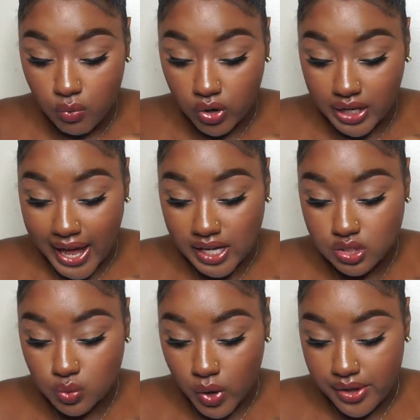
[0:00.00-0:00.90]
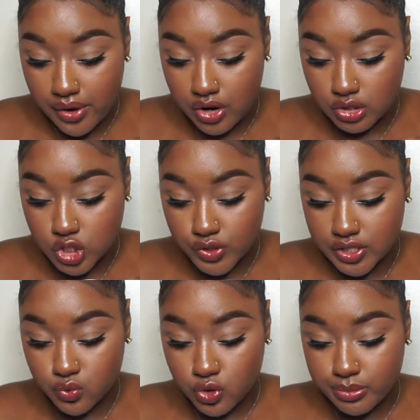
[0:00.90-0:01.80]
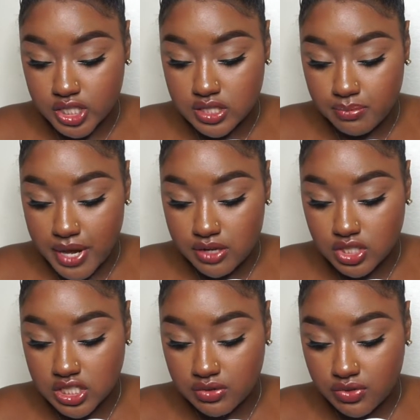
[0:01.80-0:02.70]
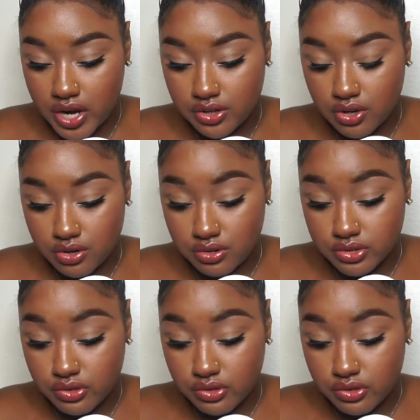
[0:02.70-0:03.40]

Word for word: Relax while your curls transform into bouncy defined curls.